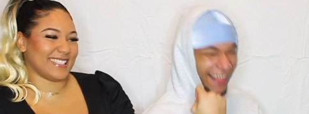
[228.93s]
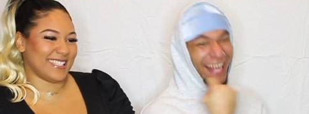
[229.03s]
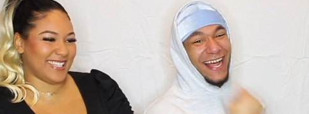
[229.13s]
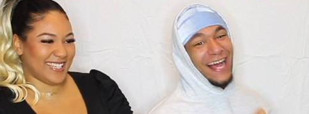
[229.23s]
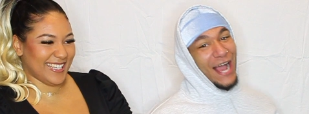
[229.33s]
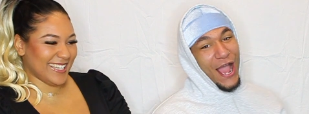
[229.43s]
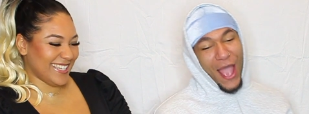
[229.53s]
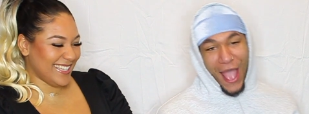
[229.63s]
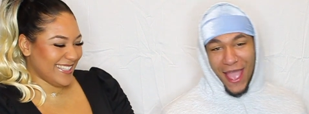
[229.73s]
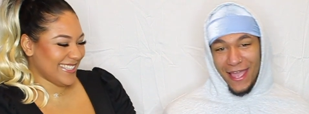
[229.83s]

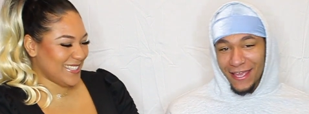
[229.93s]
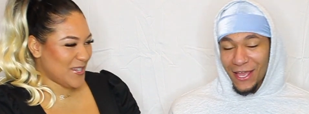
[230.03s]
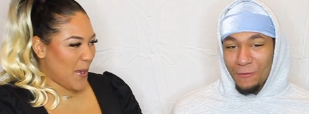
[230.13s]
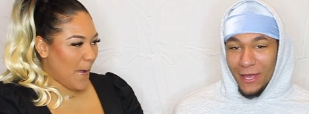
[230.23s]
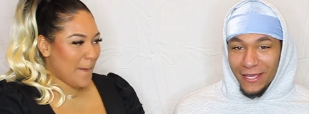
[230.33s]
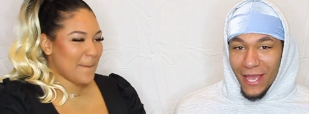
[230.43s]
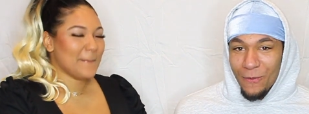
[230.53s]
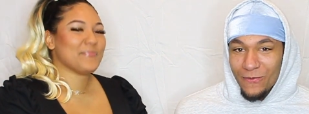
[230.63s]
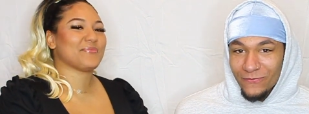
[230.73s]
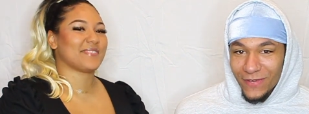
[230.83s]
Speaker 1: hey, am
Speaker 2: I
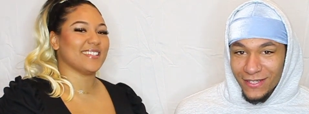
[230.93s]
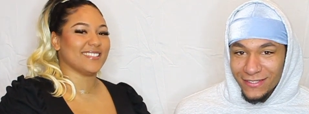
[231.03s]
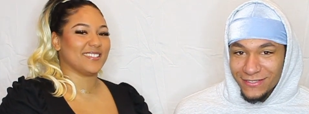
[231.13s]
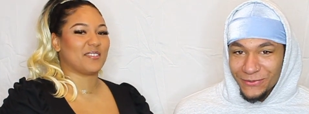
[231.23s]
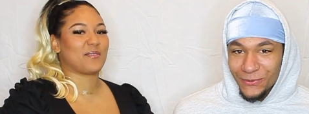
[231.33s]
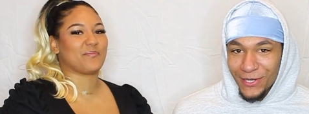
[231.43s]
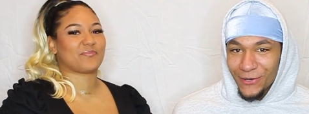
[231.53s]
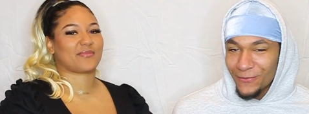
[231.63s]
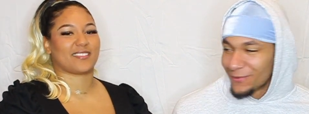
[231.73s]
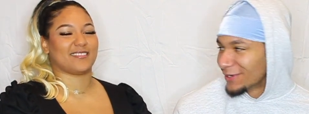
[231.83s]
capping fellas or
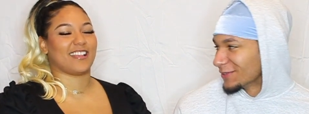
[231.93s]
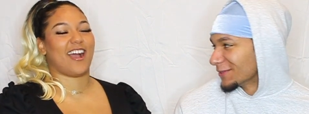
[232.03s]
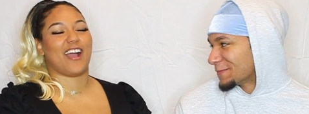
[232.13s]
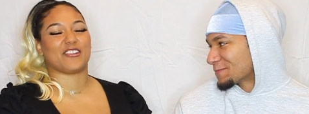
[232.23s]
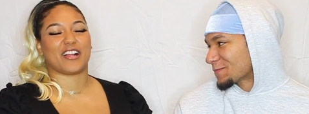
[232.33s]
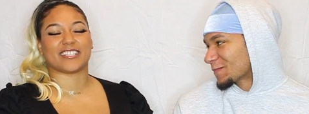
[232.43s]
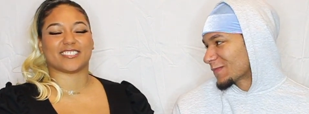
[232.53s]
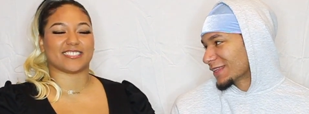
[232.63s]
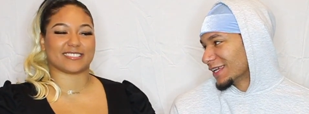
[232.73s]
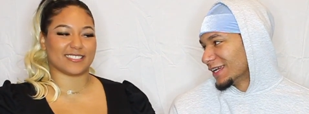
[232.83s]
what, bro? Nah, you're
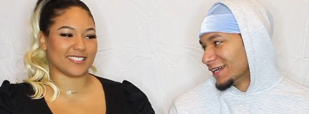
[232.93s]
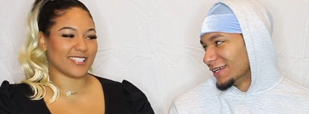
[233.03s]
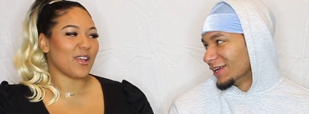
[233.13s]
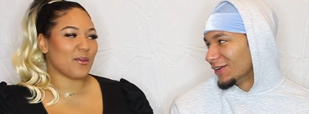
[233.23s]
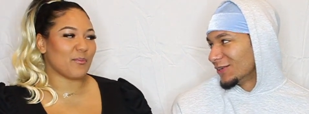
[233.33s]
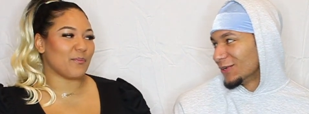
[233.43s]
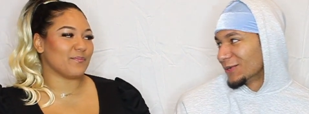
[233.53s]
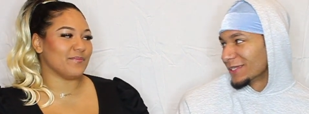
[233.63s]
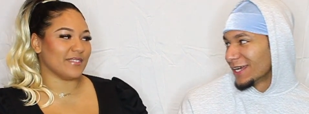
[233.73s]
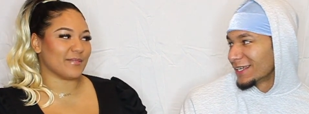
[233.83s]
actually not serious. Y'all don't
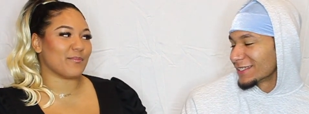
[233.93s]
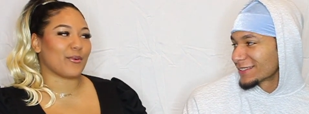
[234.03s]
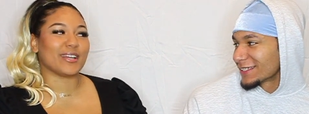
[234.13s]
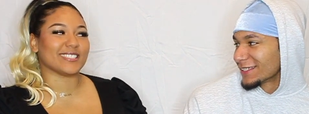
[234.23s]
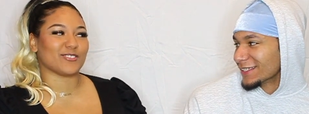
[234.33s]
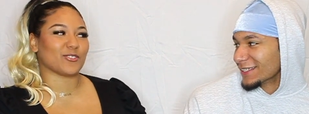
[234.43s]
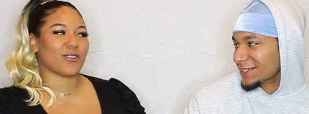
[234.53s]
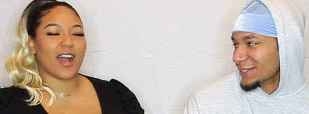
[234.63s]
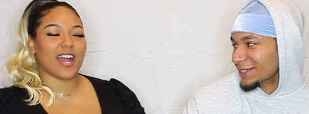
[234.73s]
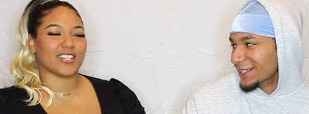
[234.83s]
know what that is. Boys eh?
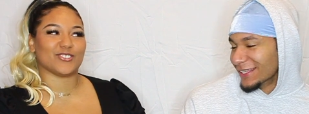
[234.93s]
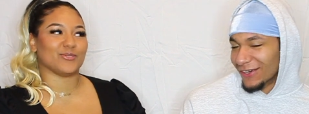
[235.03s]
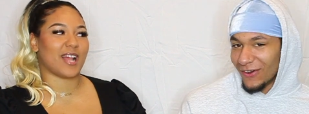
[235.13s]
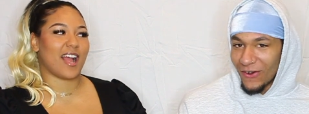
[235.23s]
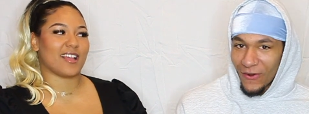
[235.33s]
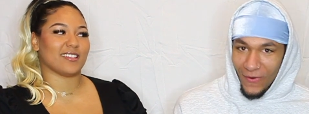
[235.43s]
don't know how to do that.